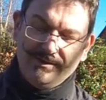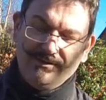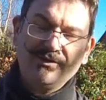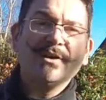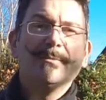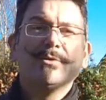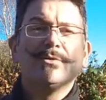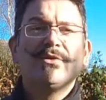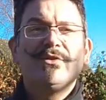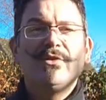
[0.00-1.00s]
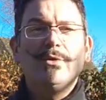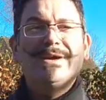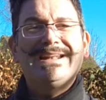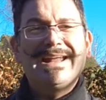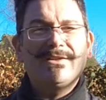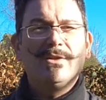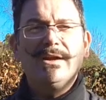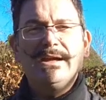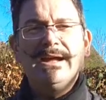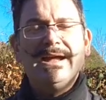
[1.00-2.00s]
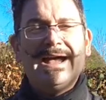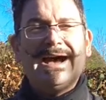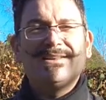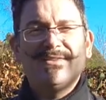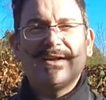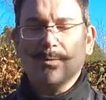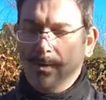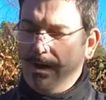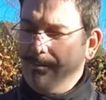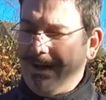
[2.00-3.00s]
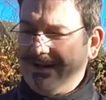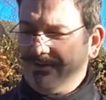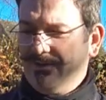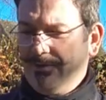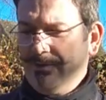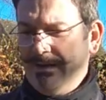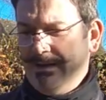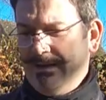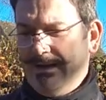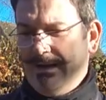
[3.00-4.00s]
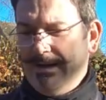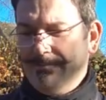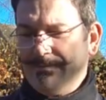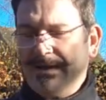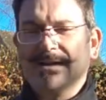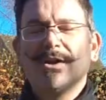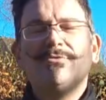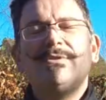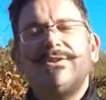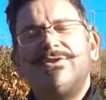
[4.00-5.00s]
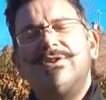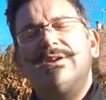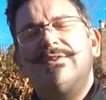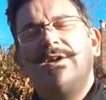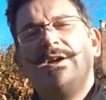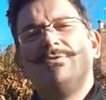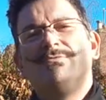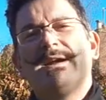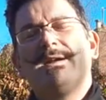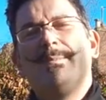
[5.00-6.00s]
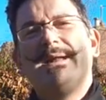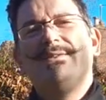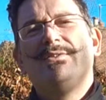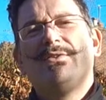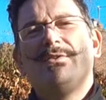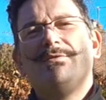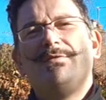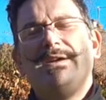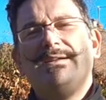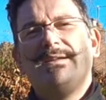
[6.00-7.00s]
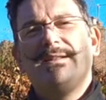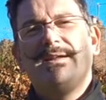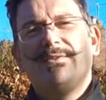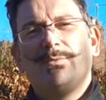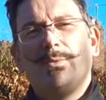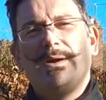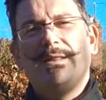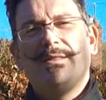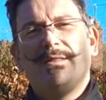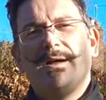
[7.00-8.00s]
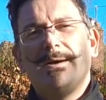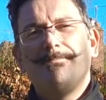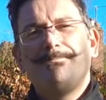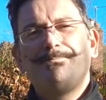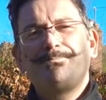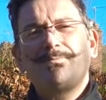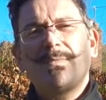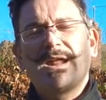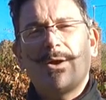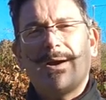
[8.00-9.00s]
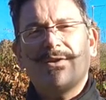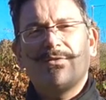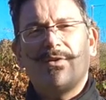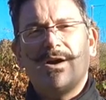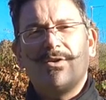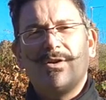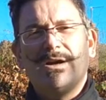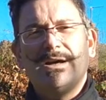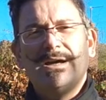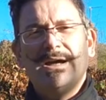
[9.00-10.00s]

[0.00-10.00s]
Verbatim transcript: terminals to connect the antenna wire back to. And I know Richard recommends feeding this with coax via a